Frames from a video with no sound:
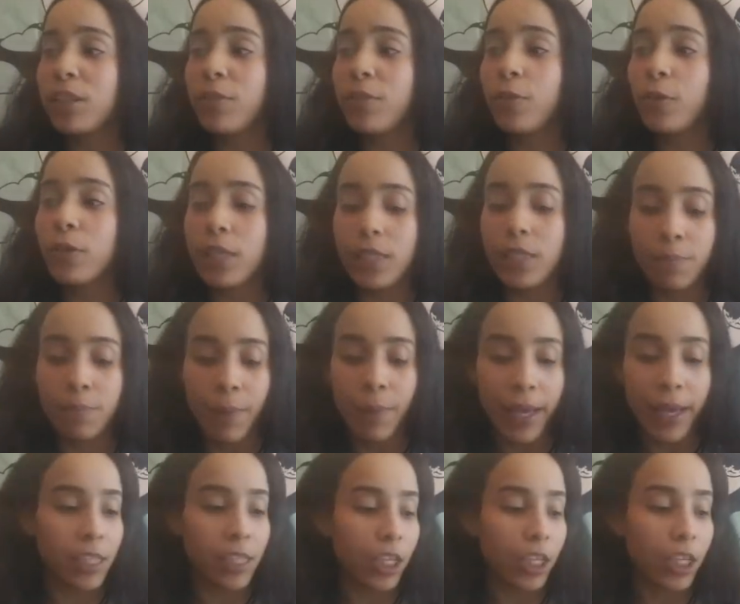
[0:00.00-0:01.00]
for this
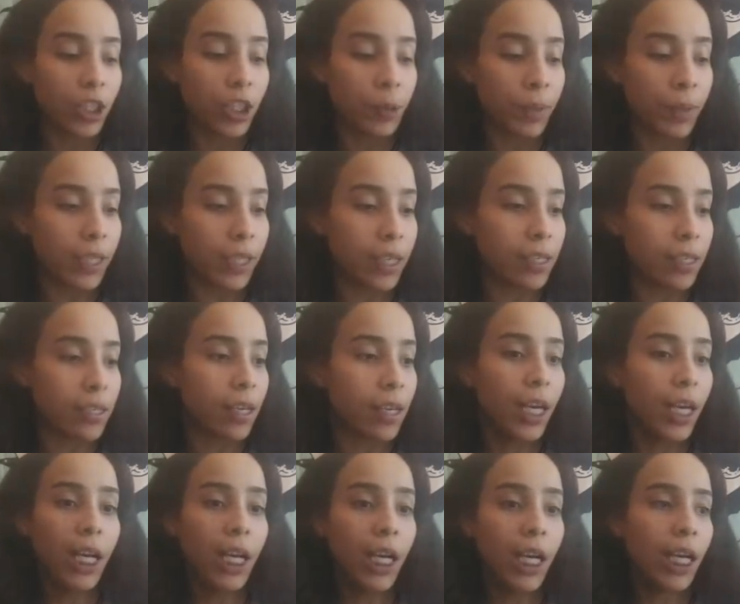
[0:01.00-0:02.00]
message because
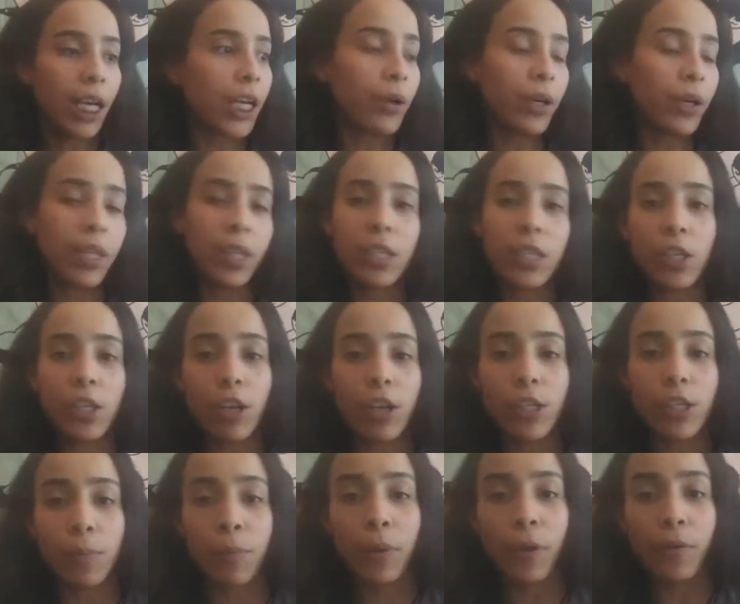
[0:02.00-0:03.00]
literally these
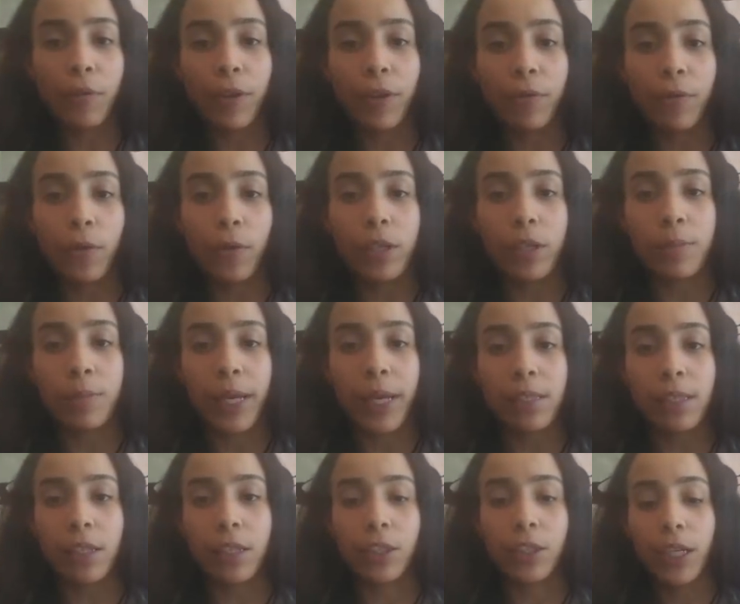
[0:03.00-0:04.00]
cards are perfect for this
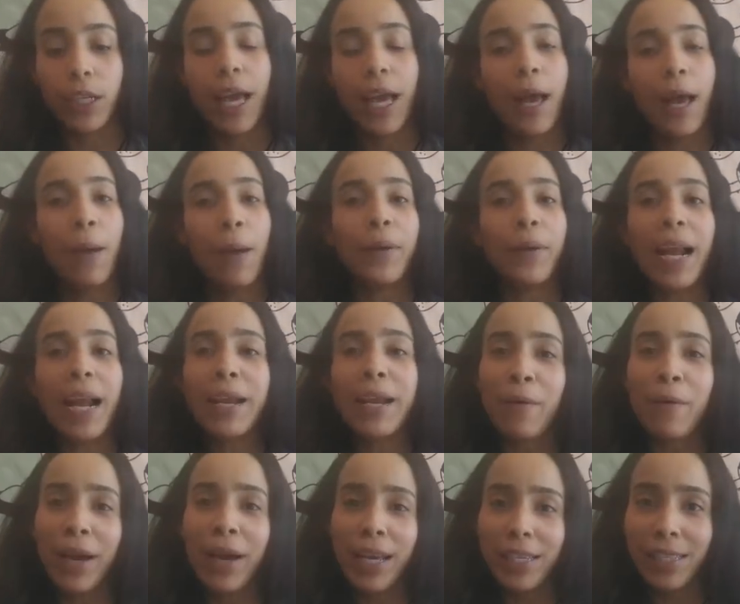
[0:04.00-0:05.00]
message. But
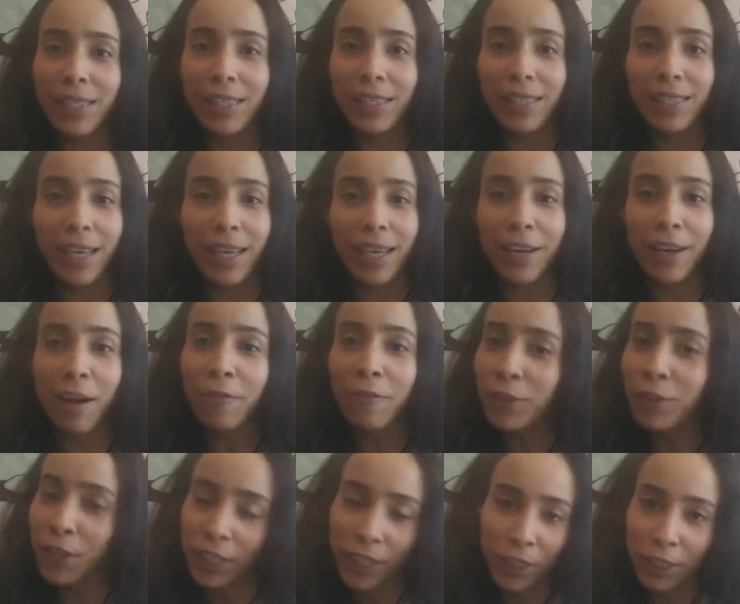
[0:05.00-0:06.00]
anyways,
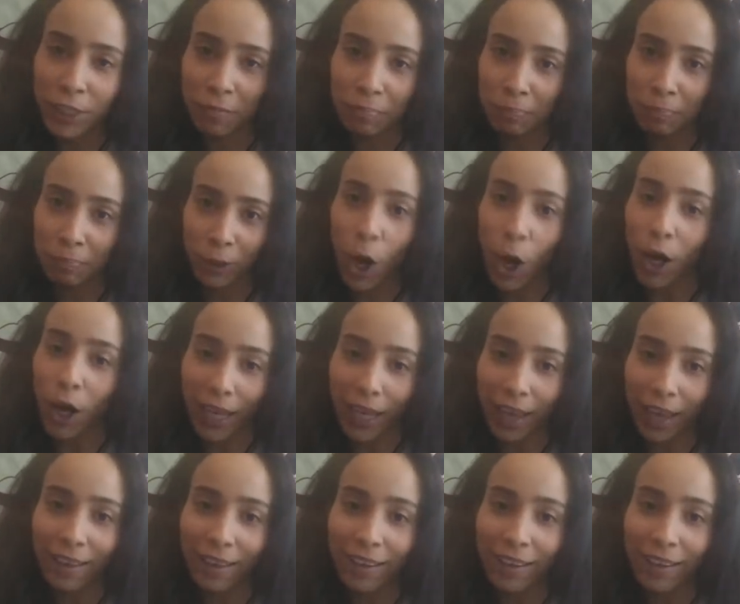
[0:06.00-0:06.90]
enough talking